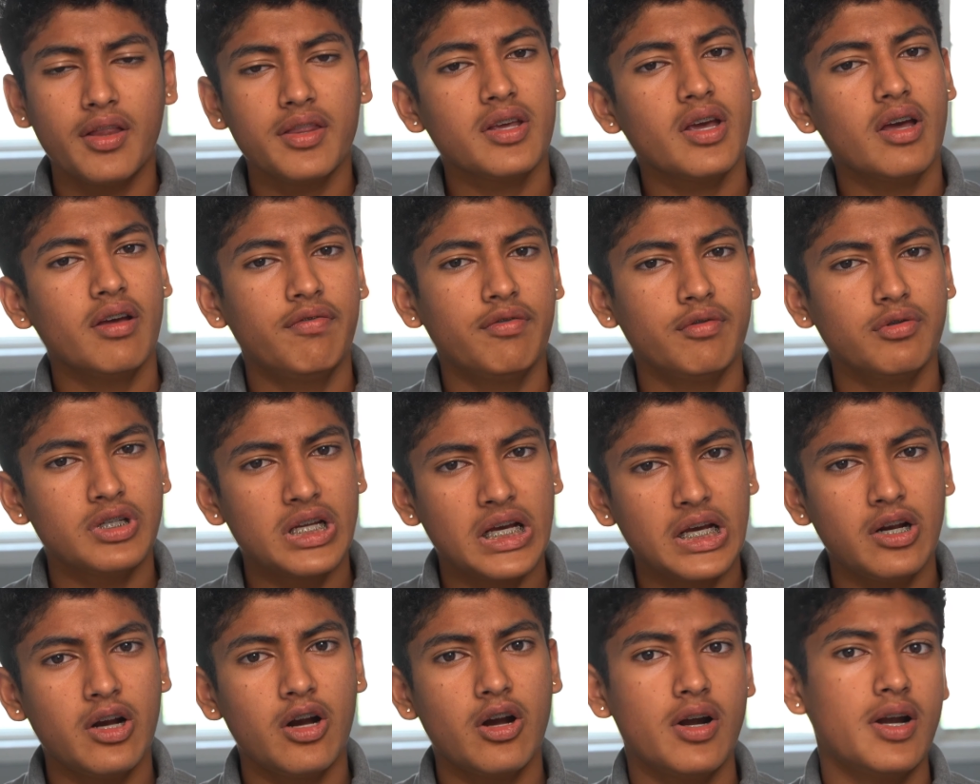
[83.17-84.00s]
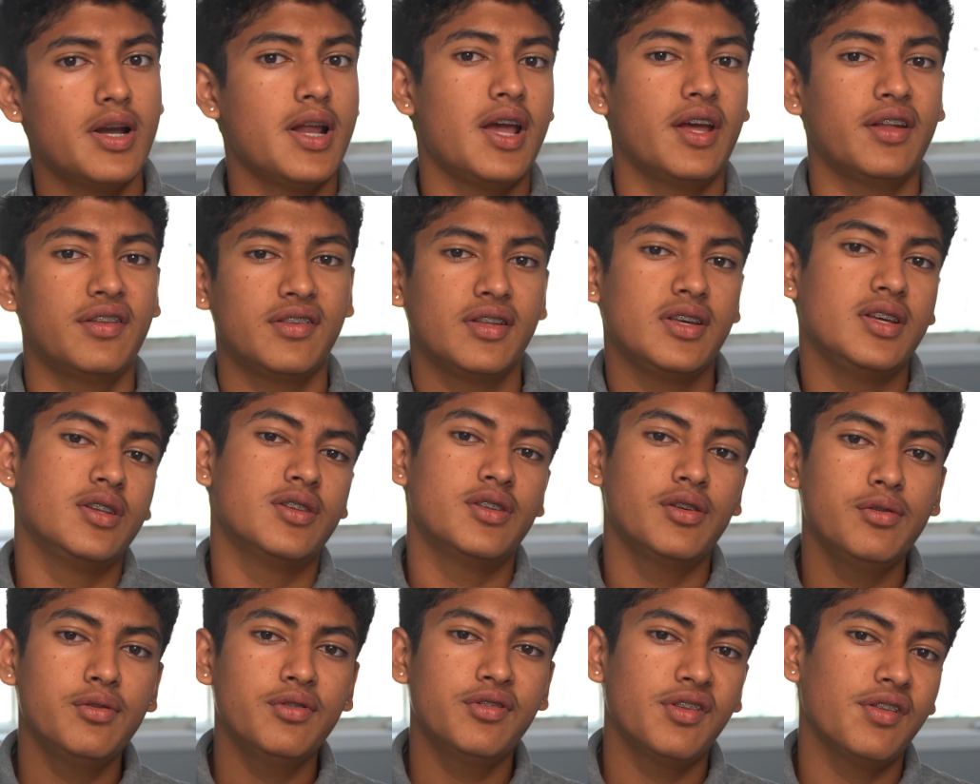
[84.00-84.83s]
on the iPhone XR and
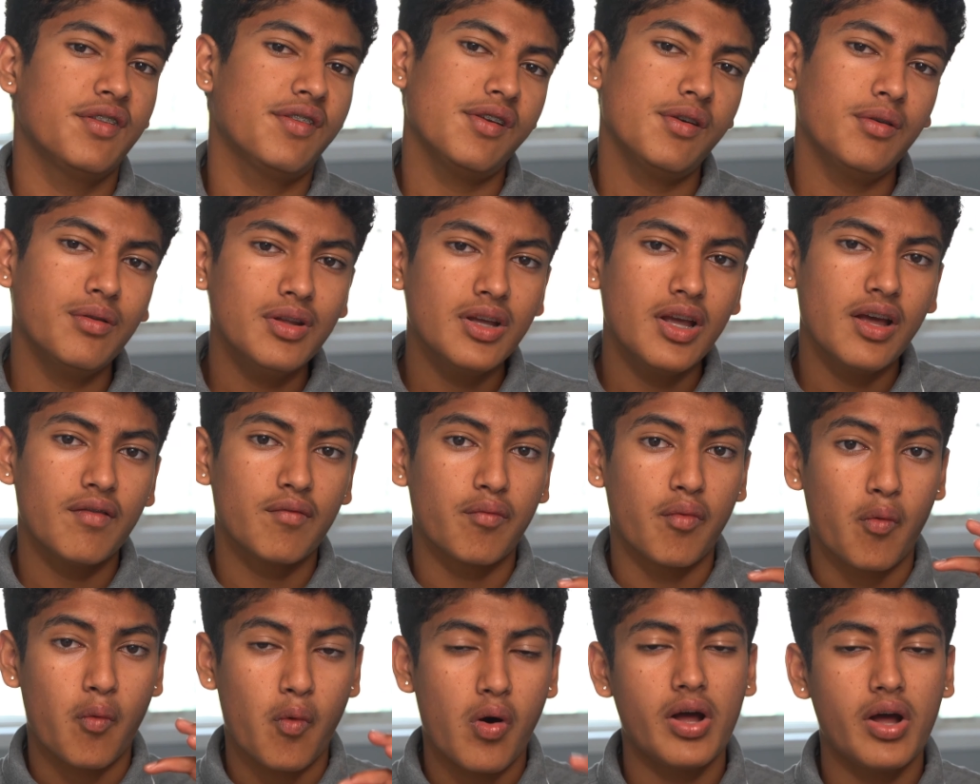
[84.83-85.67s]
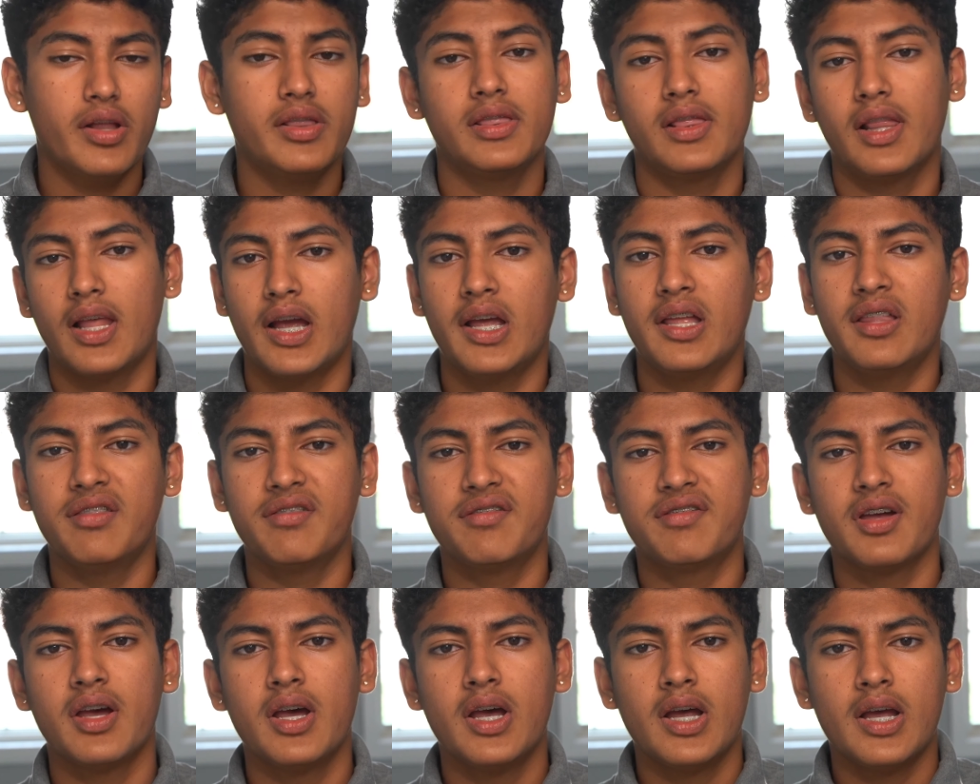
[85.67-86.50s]
SE2, since they only have one
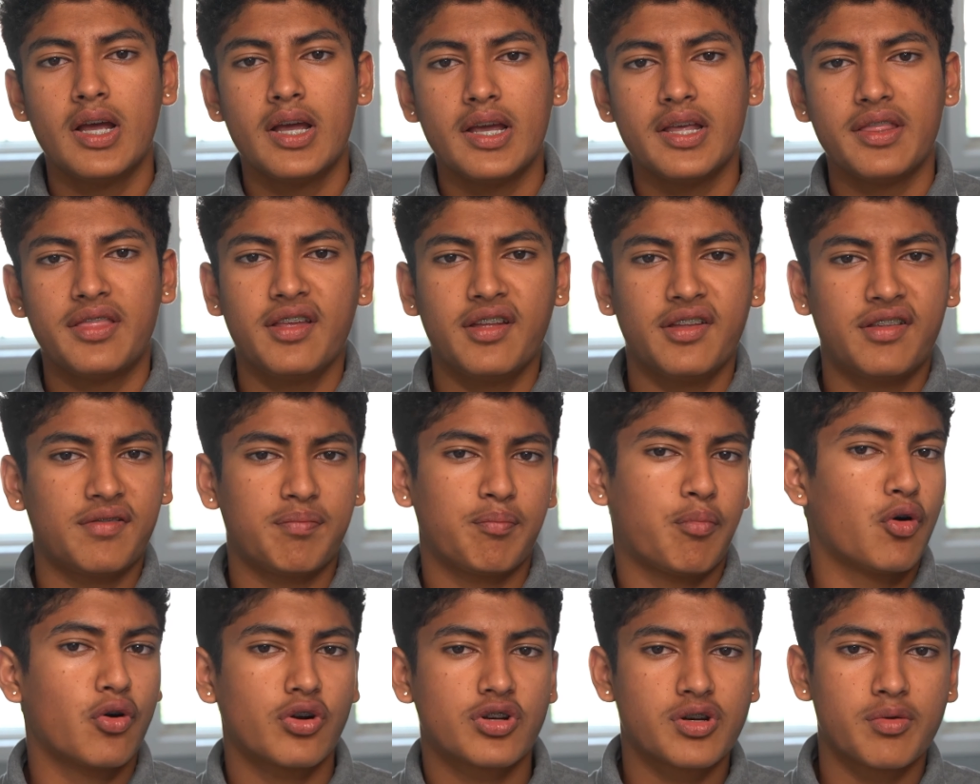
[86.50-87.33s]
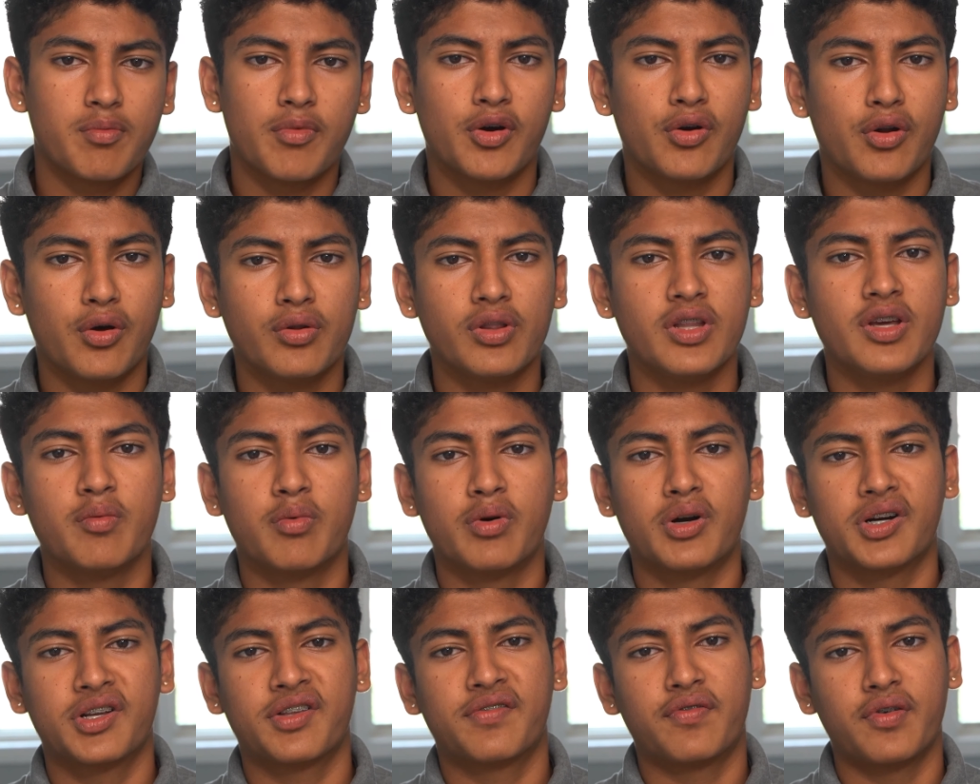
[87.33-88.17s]
lens, this portrait mode only
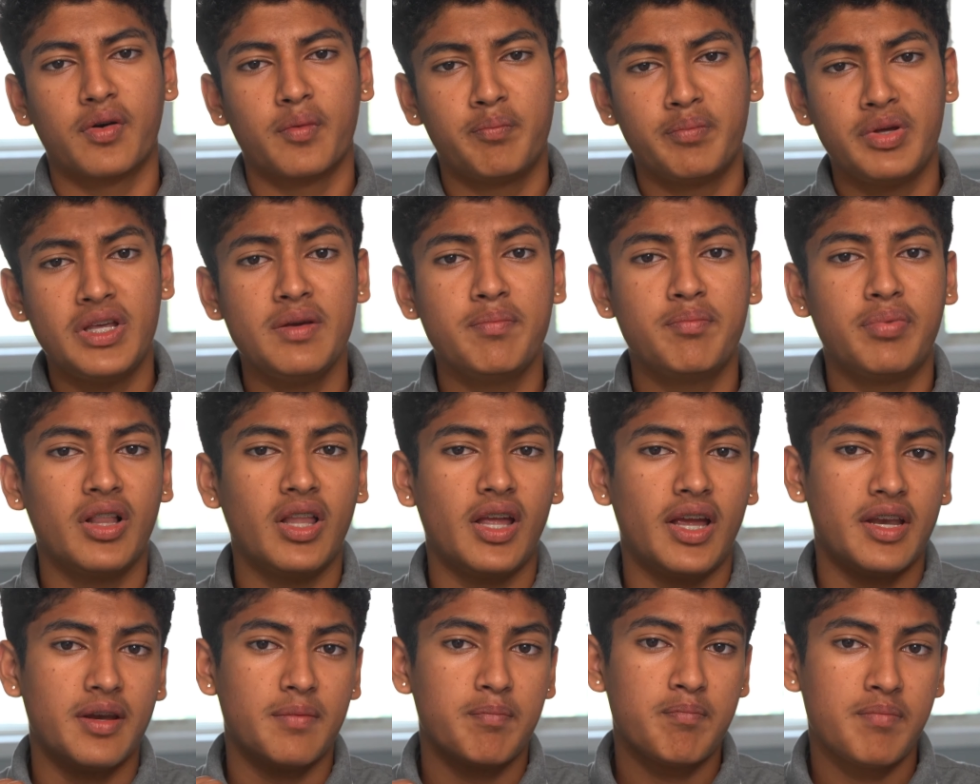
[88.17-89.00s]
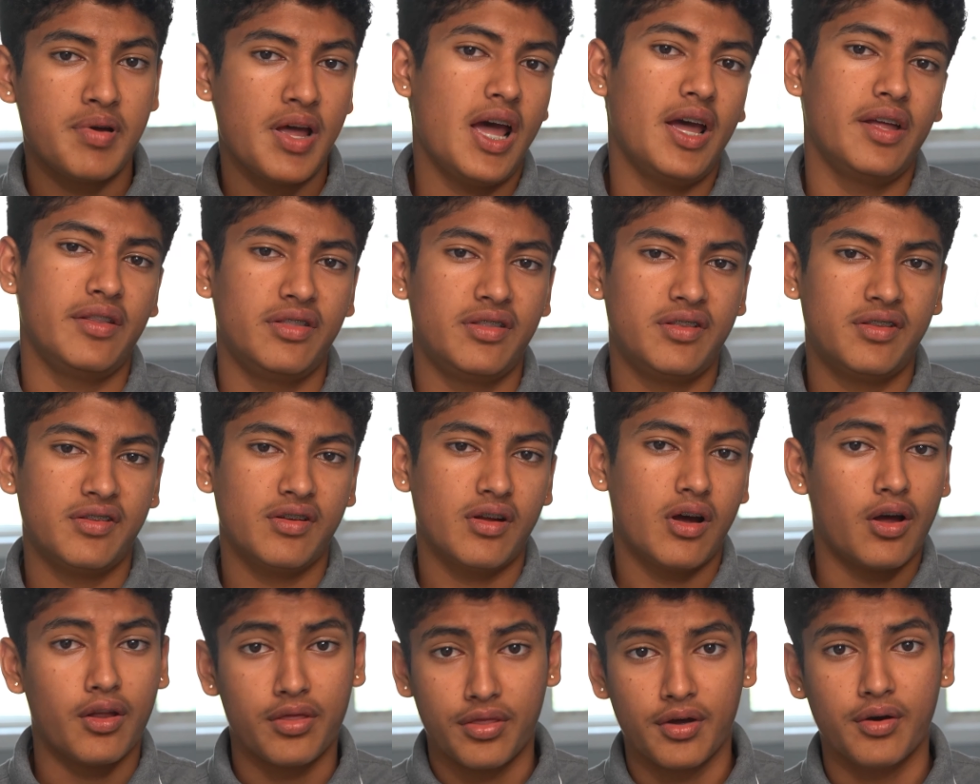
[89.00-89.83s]
works for people and pets
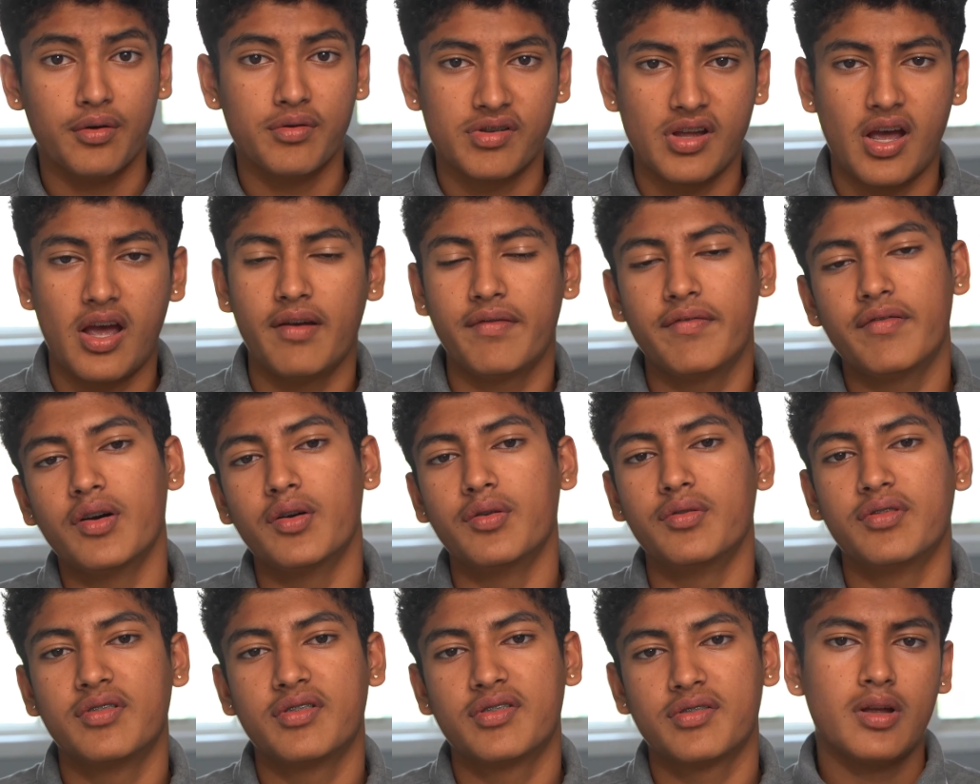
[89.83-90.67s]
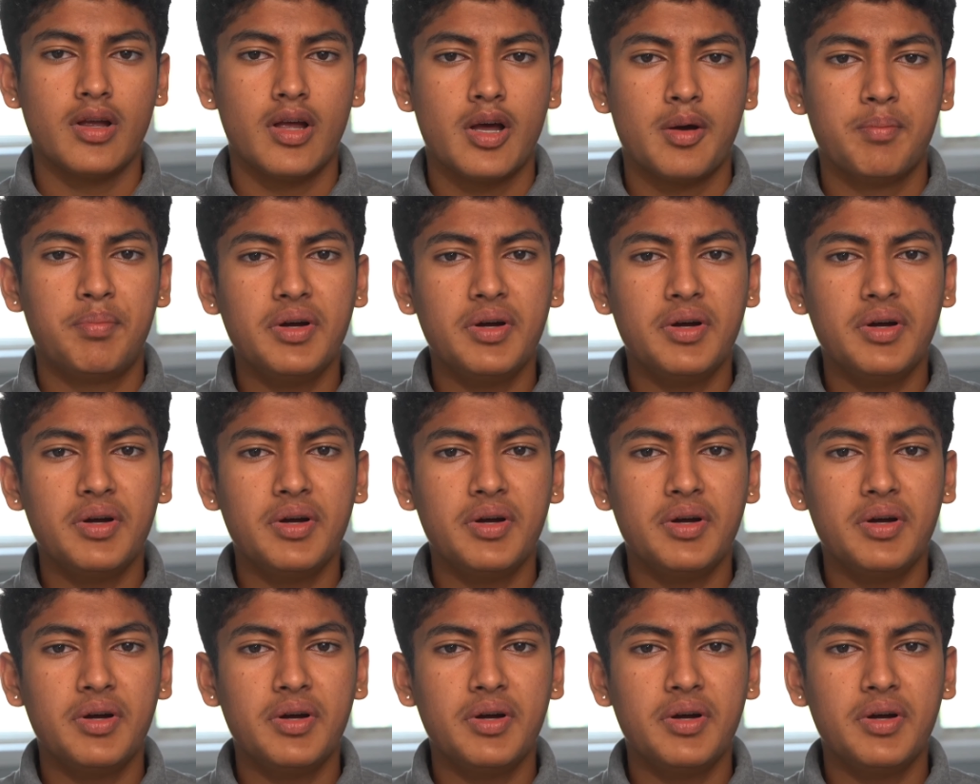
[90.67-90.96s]
on those iPhones.